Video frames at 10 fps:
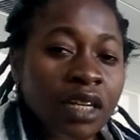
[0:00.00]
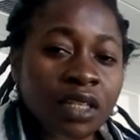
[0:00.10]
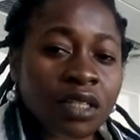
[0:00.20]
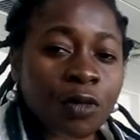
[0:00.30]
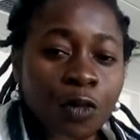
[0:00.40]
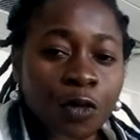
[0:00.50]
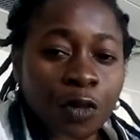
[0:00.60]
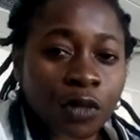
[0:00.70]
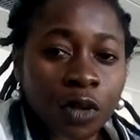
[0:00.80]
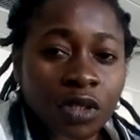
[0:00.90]
This is a food
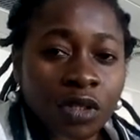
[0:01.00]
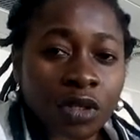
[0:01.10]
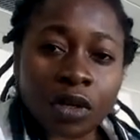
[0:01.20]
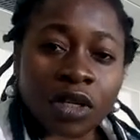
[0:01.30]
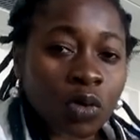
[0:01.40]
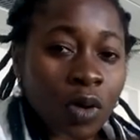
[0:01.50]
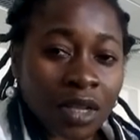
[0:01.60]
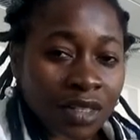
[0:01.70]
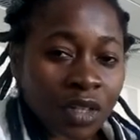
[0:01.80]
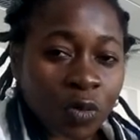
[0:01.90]
for thought. You don't need to
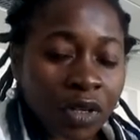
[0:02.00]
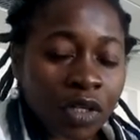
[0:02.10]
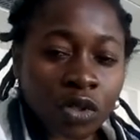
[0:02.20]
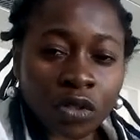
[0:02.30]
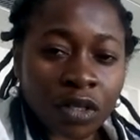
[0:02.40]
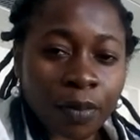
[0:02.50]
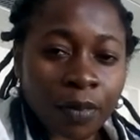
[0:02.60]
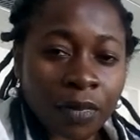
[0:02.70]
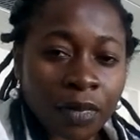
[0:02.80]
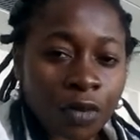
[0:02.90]
answer to me. Just
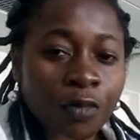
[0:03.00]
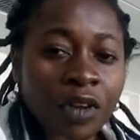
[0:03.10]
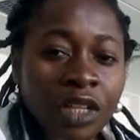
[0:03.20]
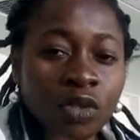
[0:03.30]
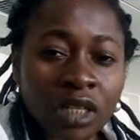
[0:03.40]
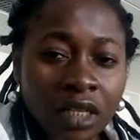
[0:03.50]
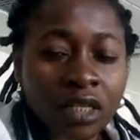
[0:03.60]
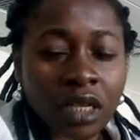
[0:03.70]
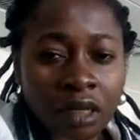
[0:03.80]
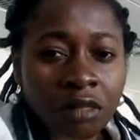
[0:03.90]
reflect on
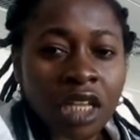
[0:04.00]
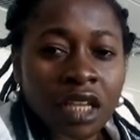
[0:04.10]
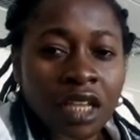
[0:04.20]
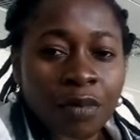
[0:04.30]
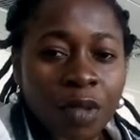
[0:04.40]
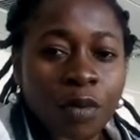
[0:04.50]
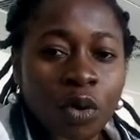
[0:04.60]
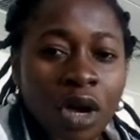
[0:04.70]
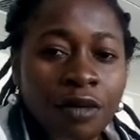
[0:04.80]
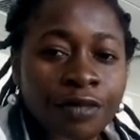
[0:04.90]
it, and maybe
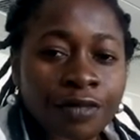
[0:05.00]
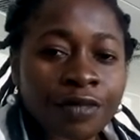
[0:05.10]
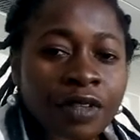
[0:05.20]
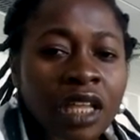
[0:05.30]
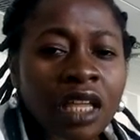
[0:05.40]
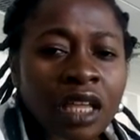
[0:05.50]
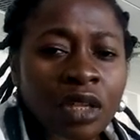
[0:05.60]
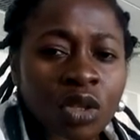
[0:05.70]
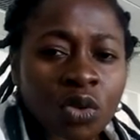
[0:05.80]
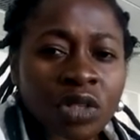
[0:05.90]
you have
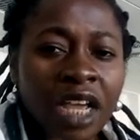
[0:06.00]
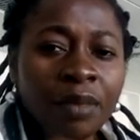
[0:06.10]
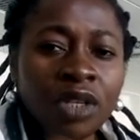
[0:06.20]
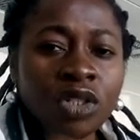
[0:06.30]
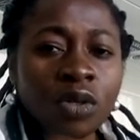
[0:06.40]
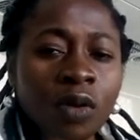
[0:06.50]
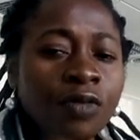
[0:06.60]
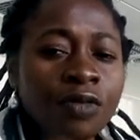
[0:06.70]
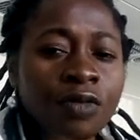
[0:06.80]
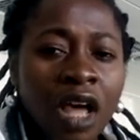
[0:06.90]
a new dimension
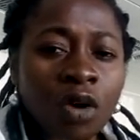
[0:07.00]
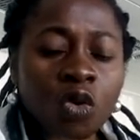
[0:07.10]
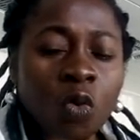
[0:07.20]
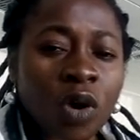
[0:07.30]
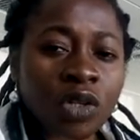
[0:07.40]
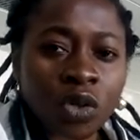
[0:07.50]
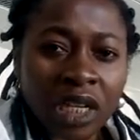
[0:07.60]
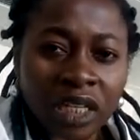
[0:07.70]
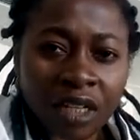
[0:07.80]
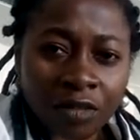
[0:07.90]
of how you want to
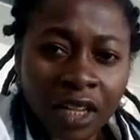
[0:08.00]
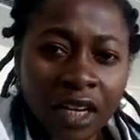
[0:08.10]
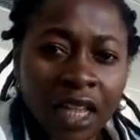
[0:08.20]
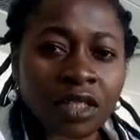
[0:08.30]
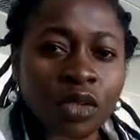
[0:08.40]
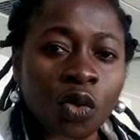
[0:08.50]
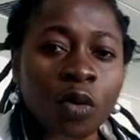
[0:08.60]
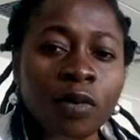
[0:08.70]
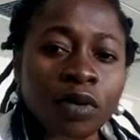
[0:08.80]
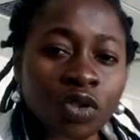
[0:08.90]
intervene as a
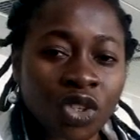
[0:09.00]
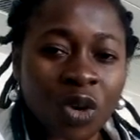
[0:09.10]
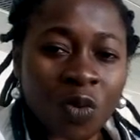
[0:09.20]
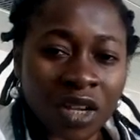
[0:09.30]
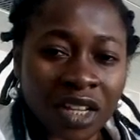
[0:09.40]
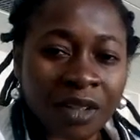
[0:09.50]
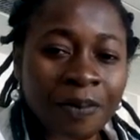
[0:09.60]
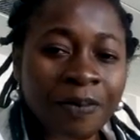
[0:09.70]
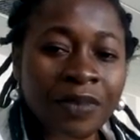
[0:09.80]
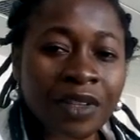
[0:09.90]
global social worker.
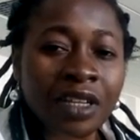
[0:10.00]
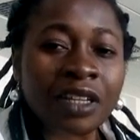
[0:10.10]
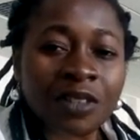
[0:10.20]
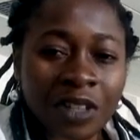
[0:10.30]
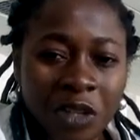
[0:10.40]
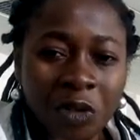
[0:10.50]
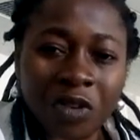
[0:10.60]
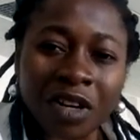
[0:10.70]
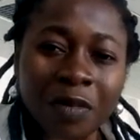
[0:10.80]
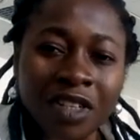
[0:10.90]
Thank you
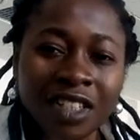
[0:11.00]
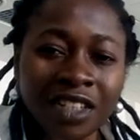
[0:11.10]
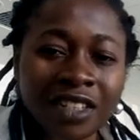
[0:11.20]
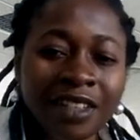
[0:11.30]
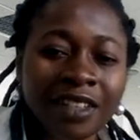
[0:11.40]
very much.